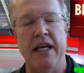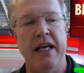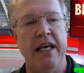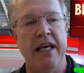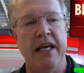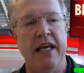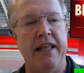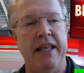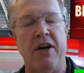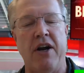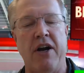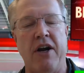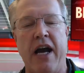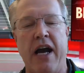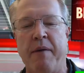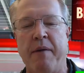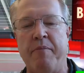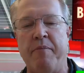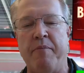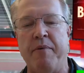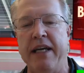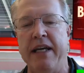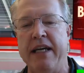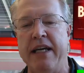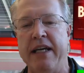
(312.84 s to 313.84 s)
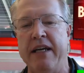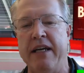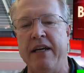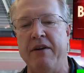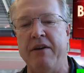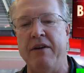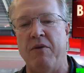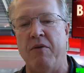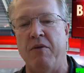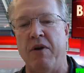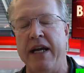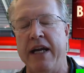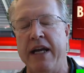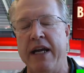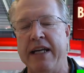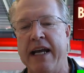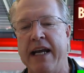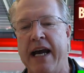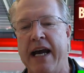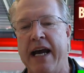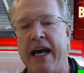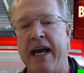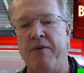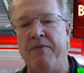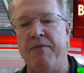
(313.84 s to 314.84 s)
that are happening right
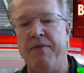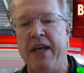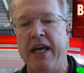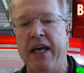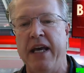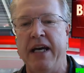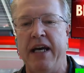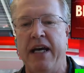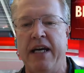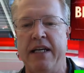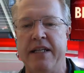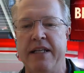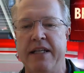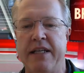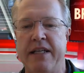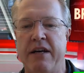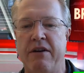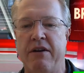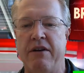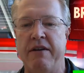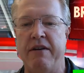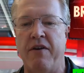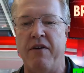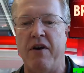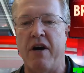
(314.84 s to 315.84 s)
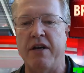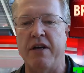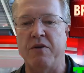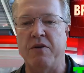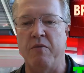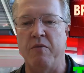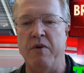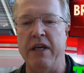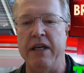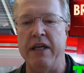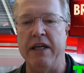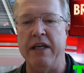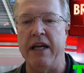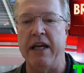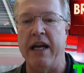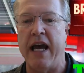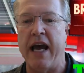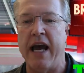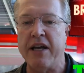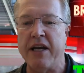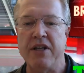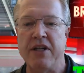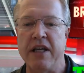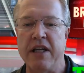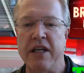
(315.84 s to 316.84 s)
now. Terry Fox Week can
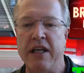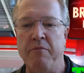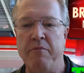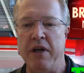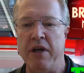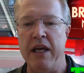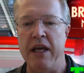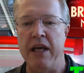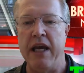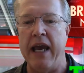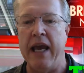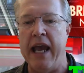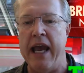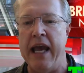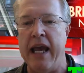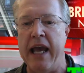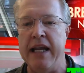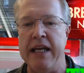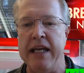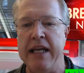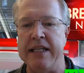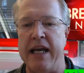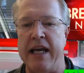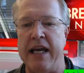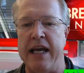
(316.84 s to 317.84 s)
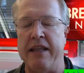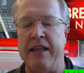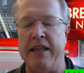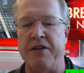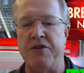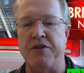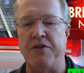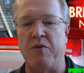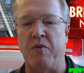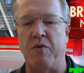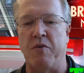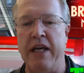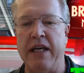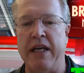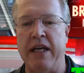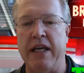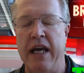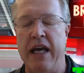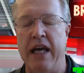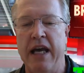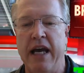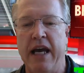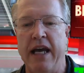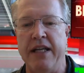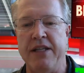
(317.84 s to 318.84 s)
actually be any day this week.
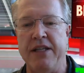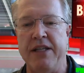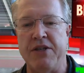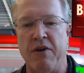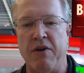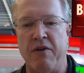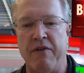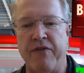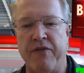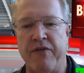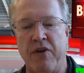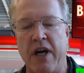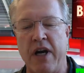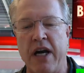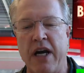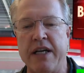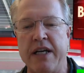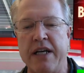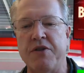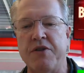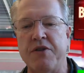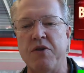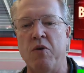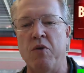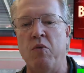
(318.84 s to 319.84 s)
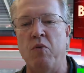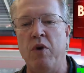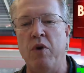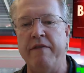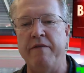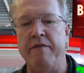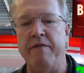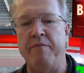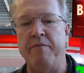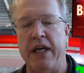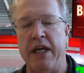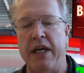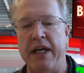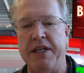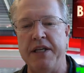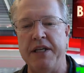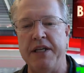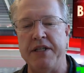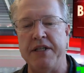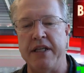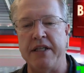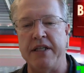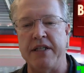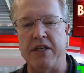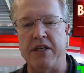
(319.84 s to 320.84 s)
And so for us, we've placed
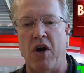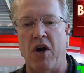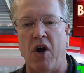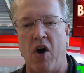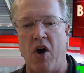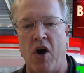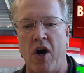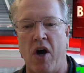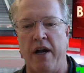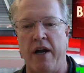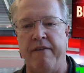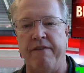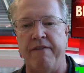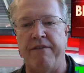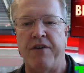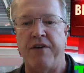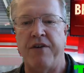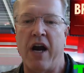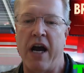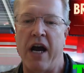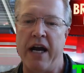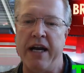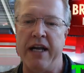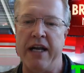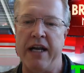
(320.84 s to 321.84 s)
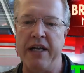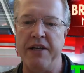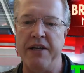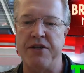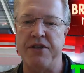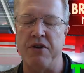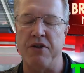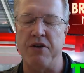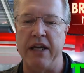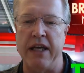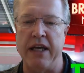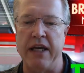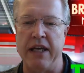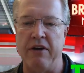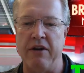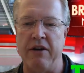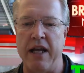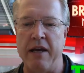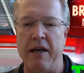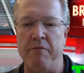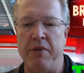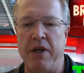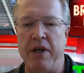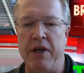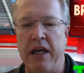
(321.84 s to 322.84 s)
it on Friday. So here at
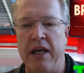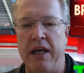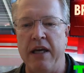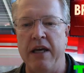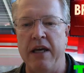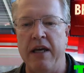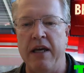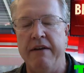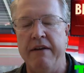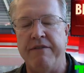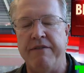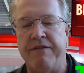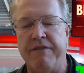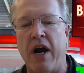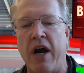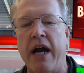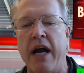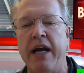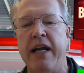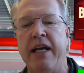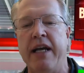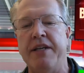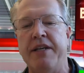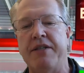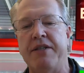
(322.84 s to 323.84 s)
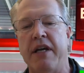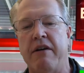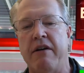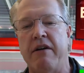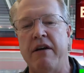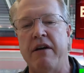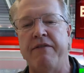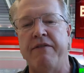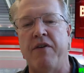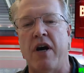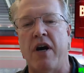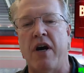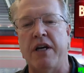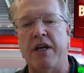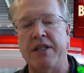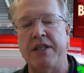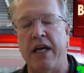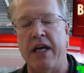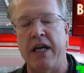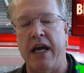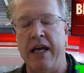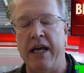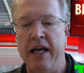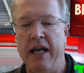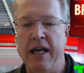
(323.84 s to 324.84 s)
MBE, Friday is Terry Fox
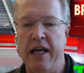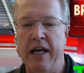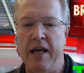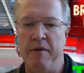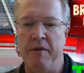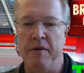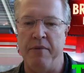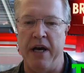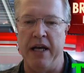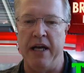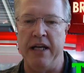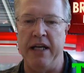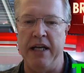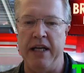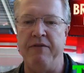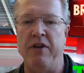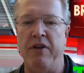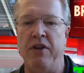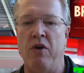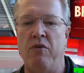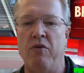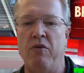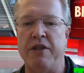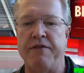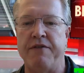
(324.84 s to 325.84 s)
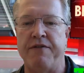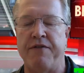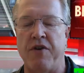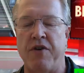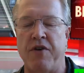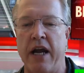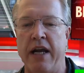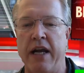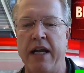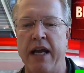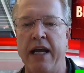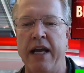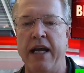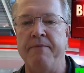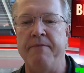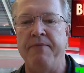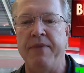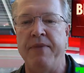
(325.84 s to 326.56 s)
Day. But even though it's Friday,